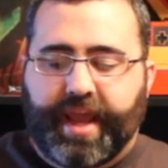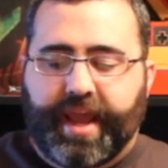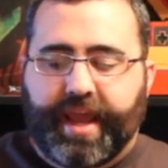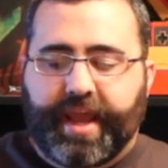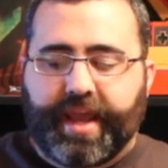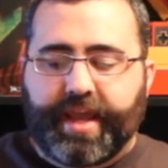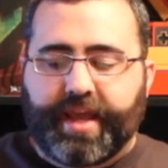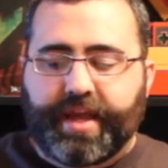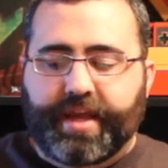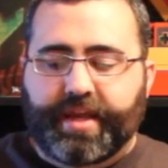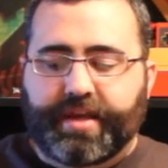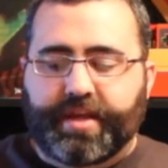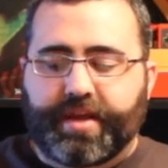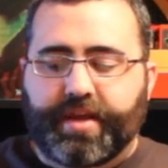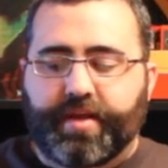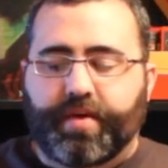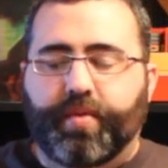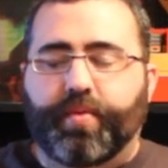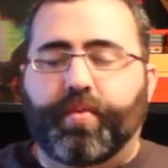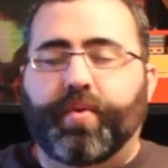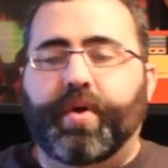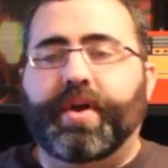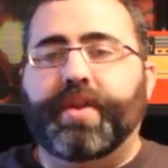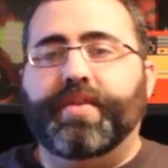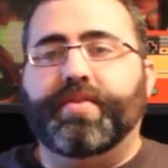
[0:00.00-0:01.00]
And
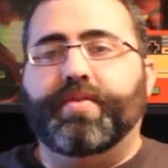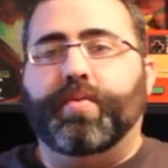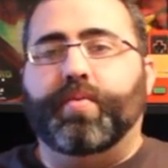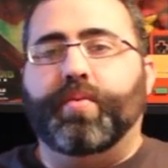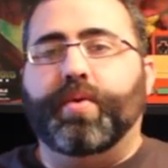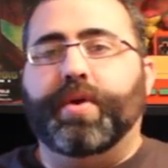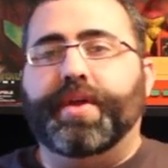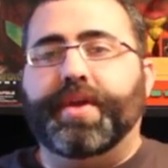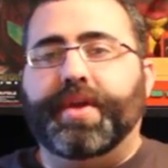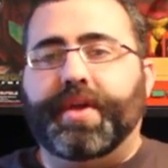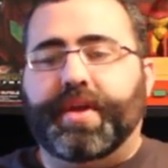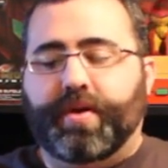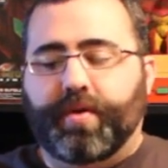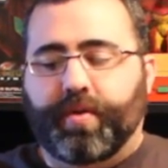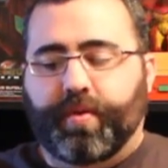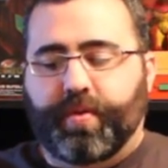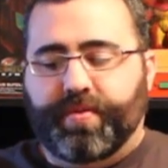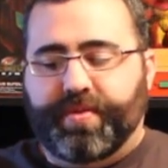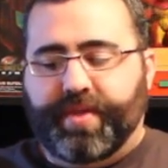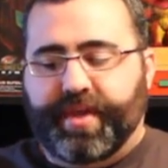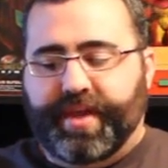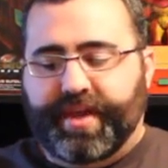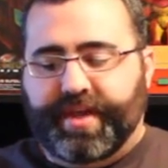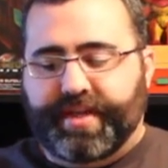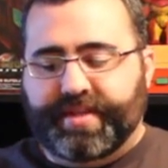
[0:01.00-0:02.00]
one of the really cool
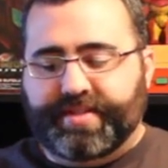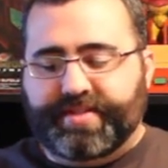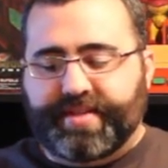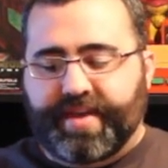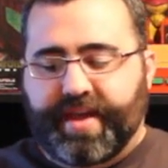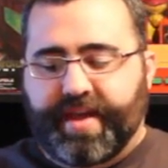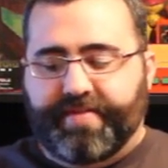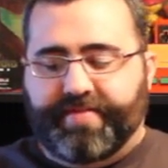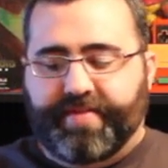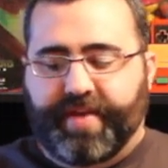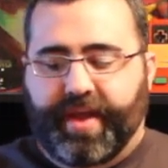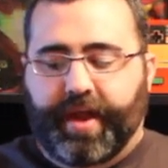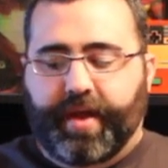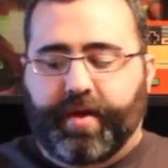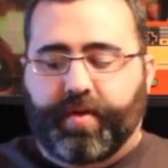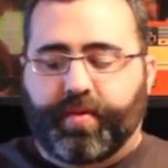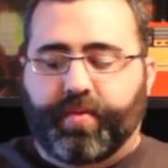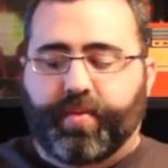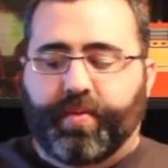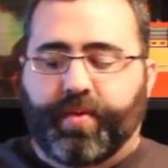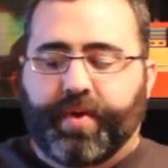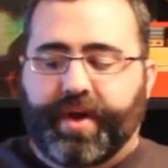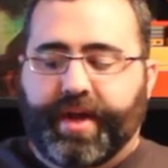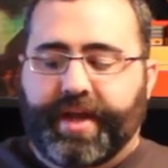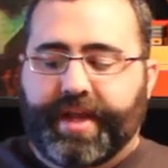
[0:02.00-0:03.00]
things I found
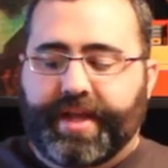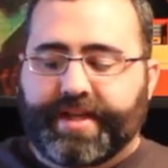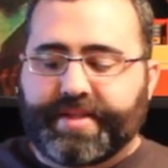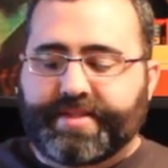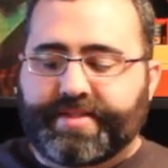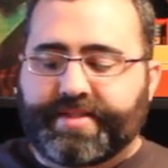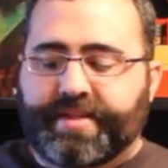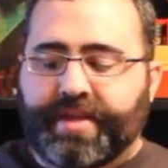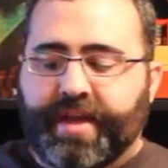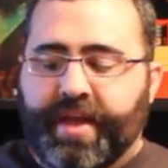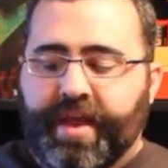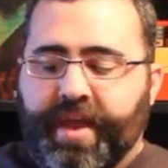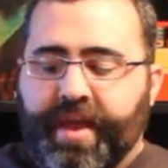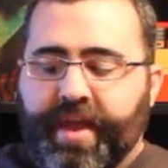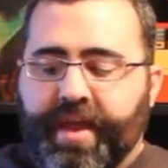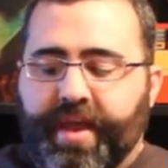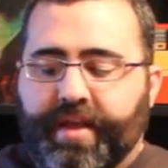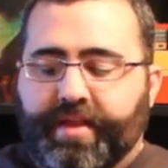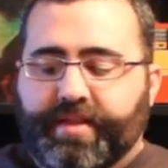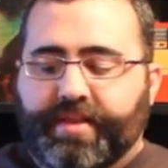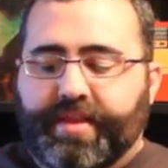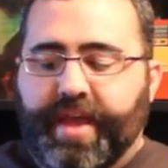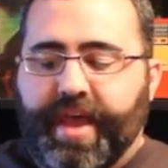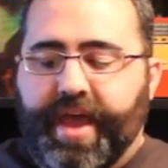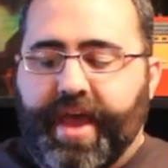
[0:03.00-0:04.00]
was
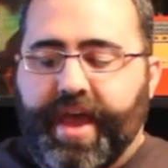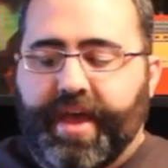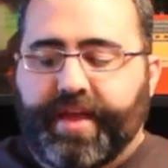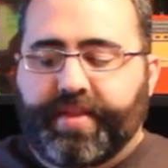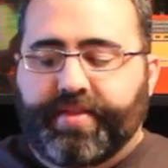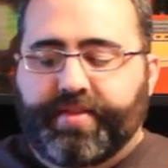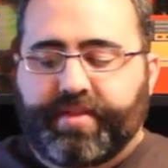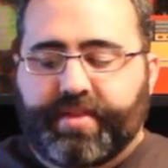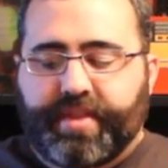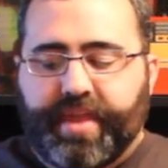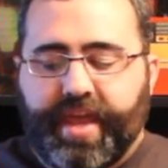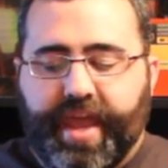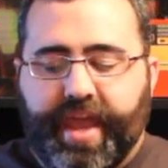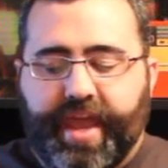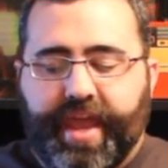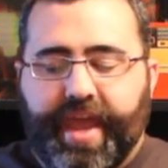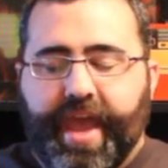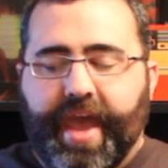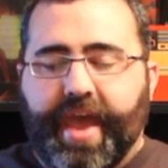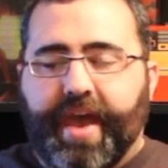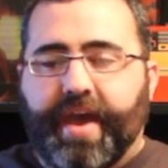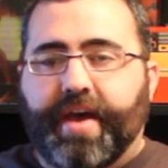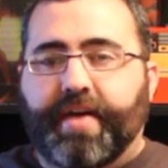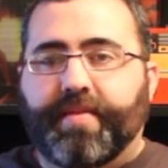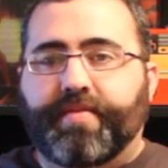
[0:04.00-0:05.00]
that they
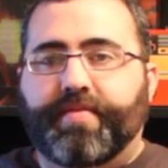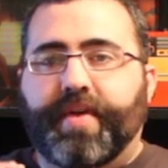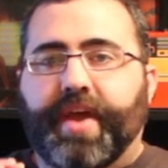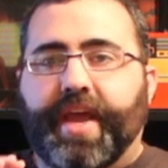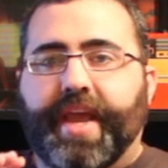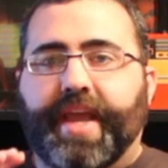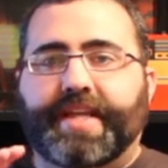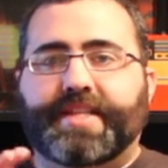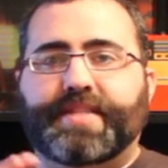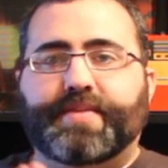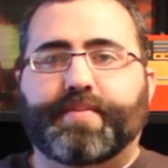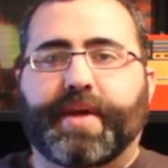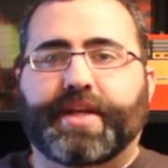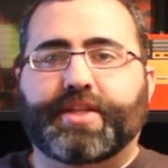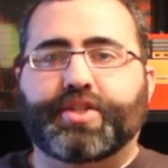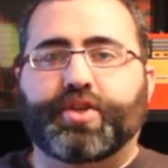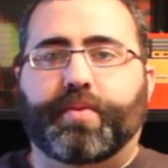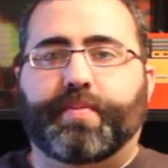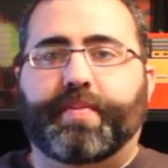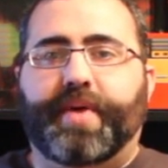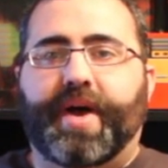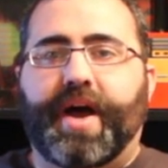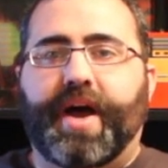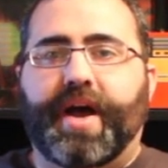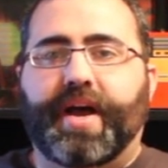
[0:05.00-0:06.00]
have a
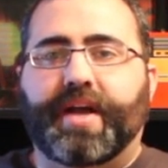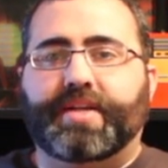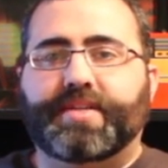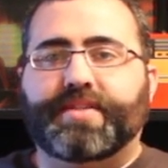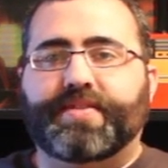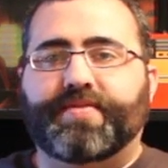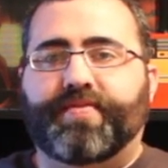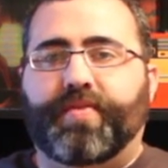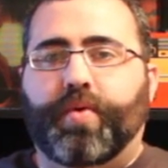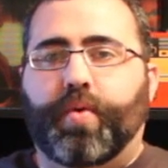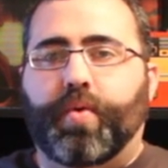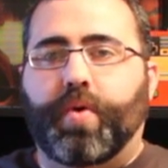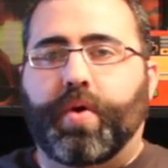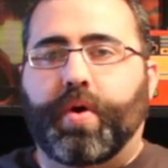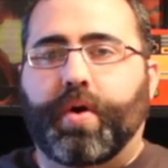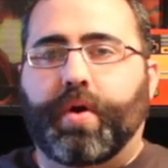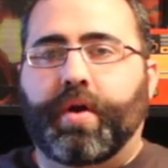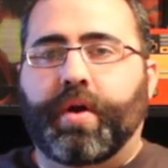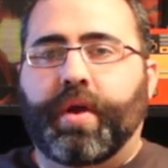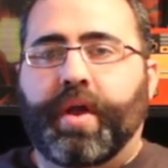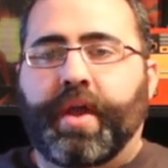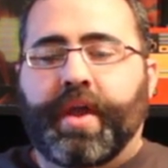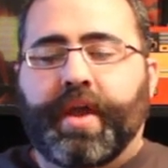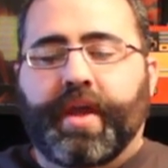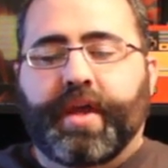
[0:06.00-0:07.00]
special box
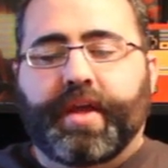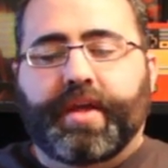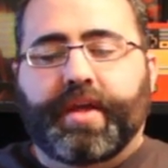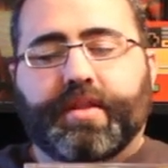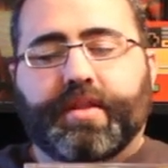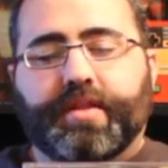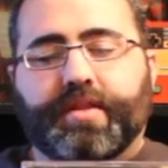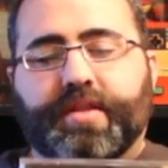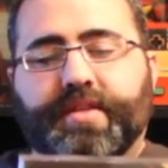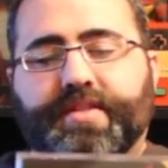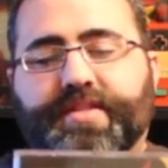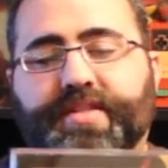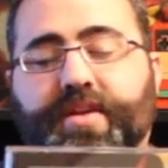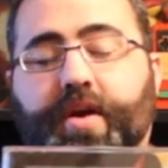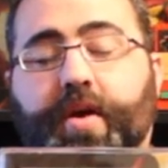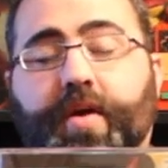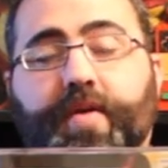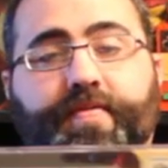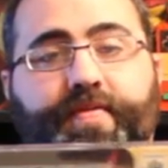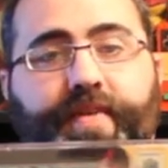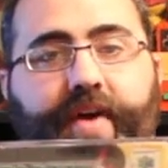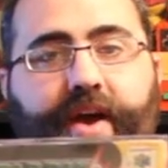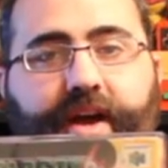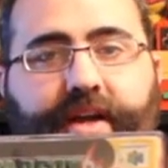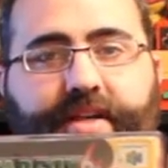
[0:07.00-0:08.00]
for the Star
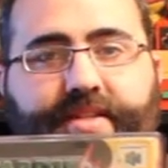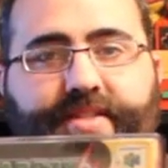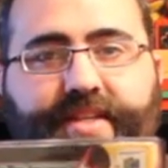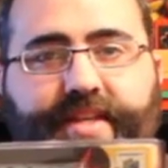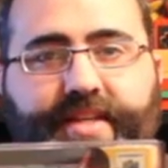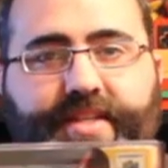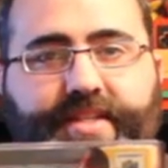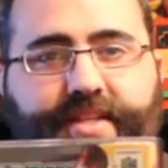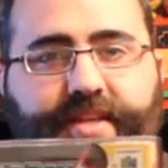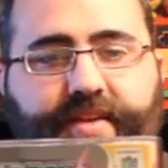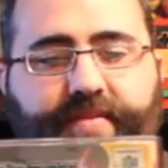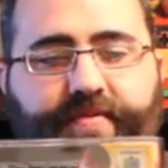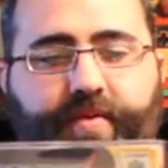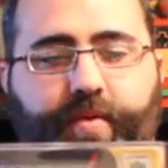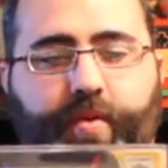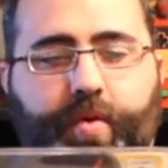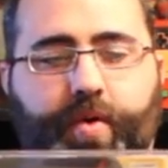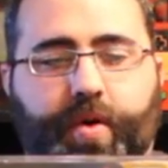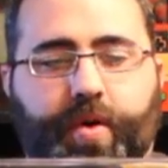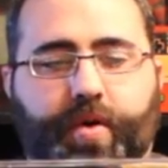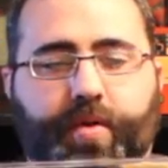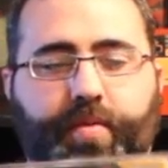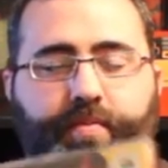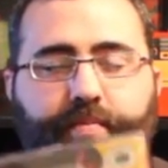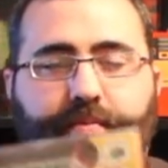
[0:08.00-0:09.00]
Fox
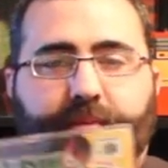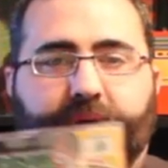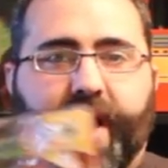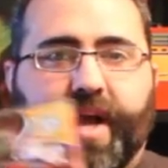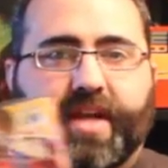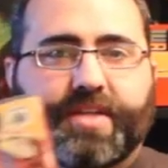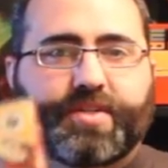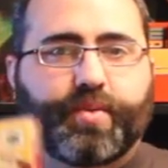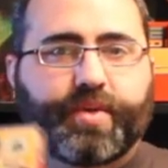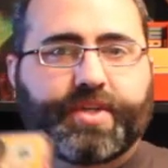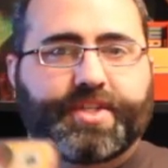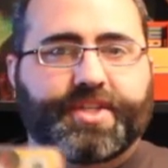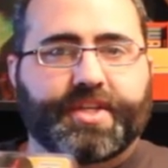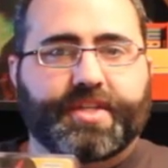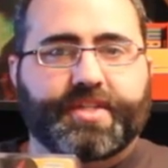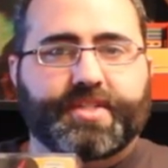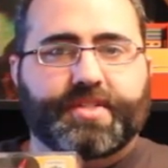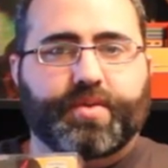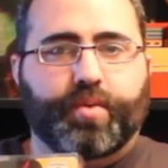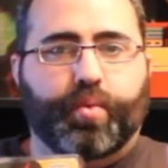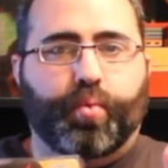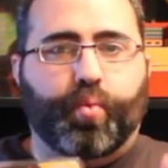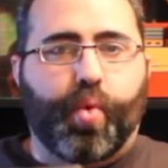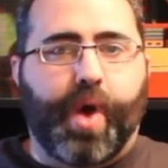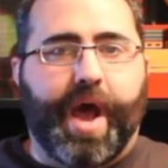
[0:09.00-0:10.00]
64 box, which
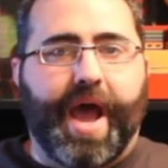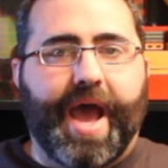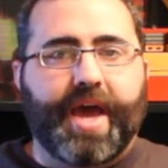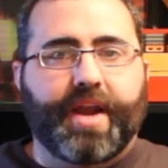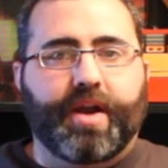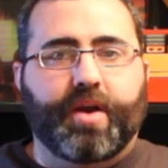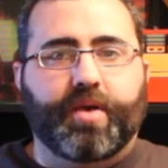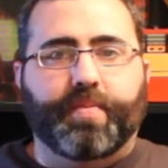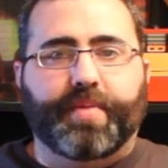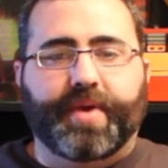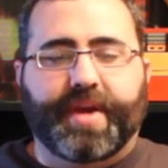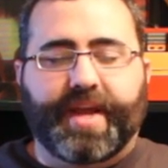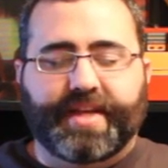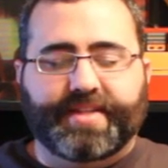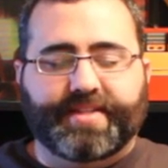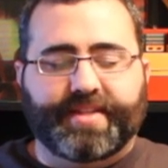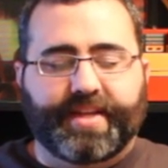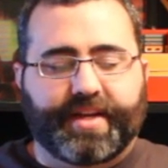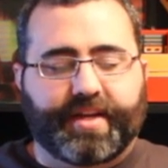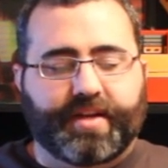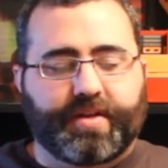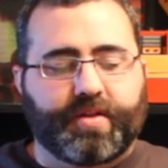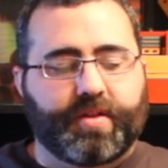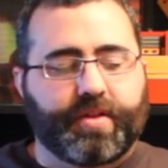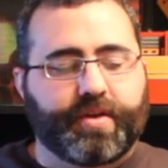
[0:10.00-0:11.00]
is wider because
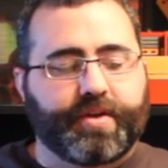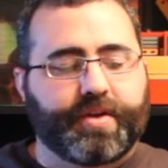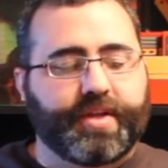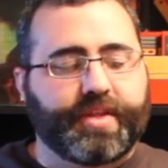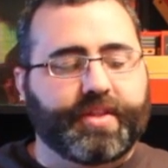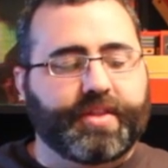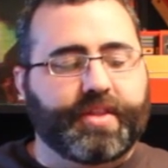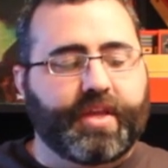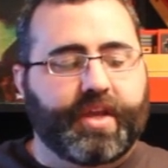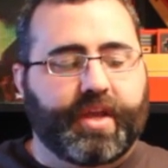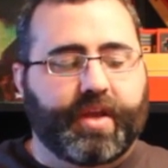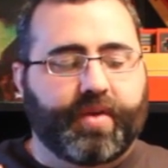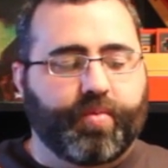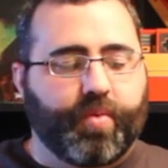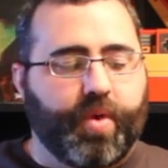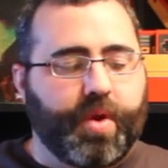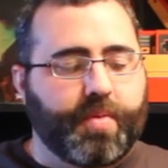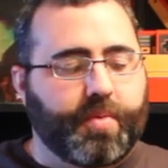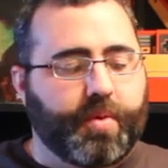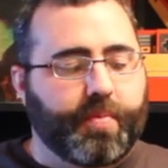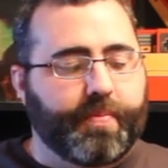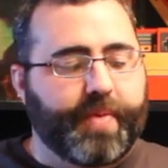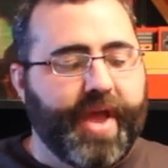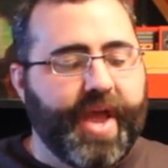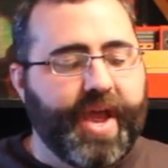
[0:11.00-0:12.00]
it included the
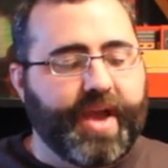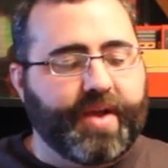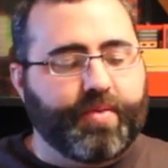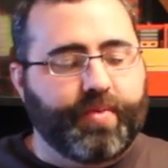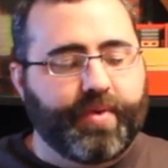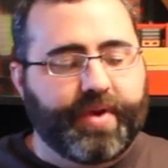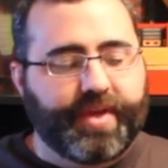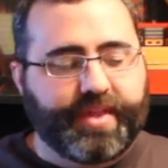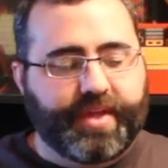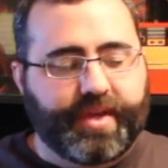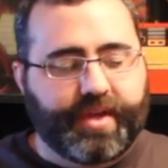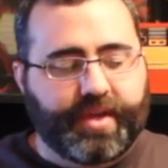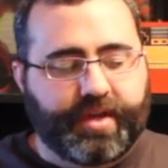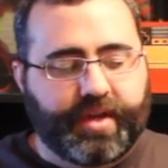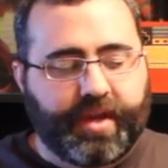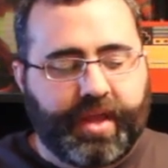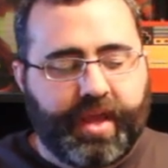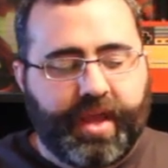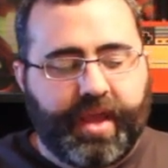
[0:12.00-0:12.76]
Rumble Pack with it.